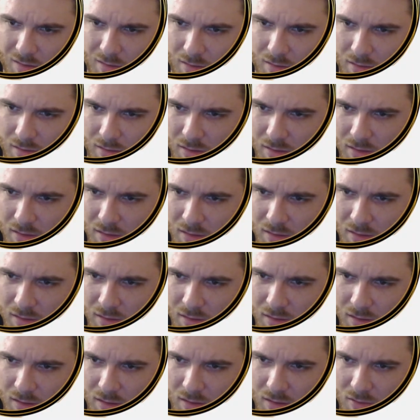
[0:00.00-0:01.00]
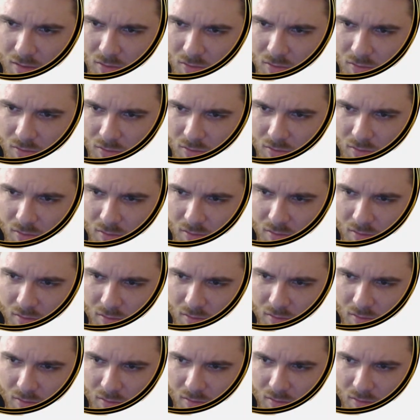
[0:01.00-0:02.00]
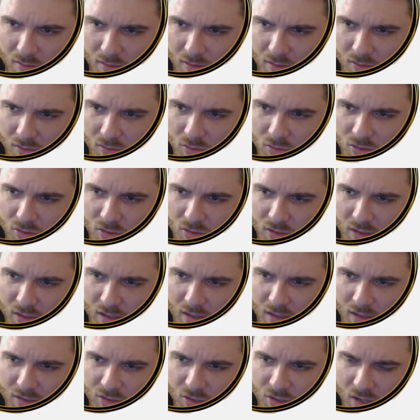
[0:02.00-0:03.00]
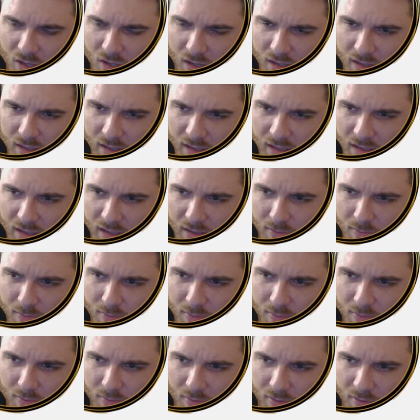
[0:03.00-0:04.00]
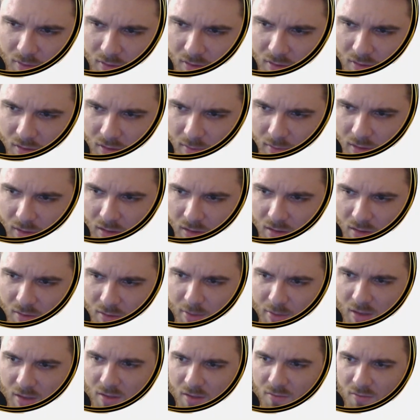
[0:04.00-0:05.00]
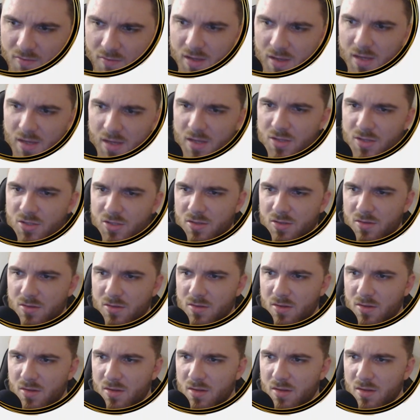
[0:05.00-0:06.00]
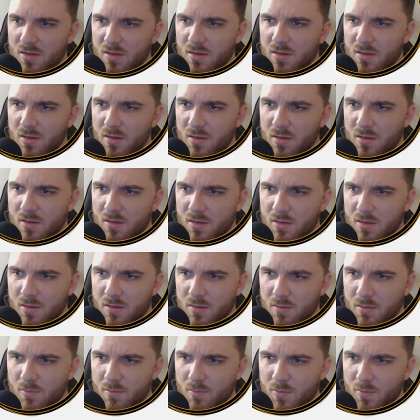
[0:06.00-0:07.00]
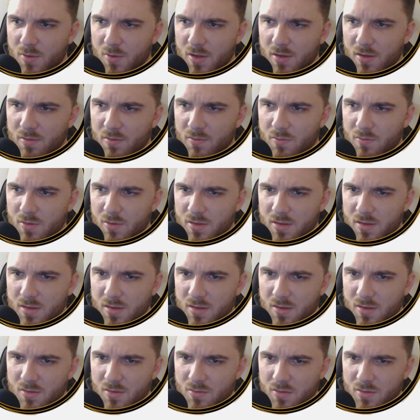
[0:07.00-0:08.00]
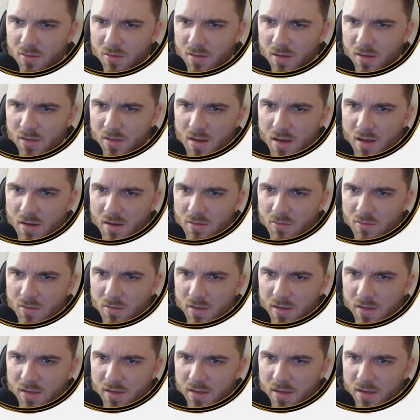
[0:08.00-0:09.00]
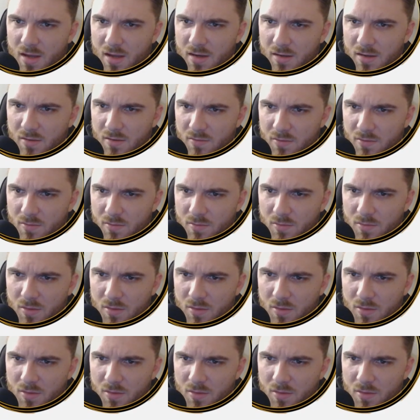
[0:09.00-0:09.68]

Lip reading: I don't. Usually I try to keep some of the specifications, but with this one, I don't like any of them.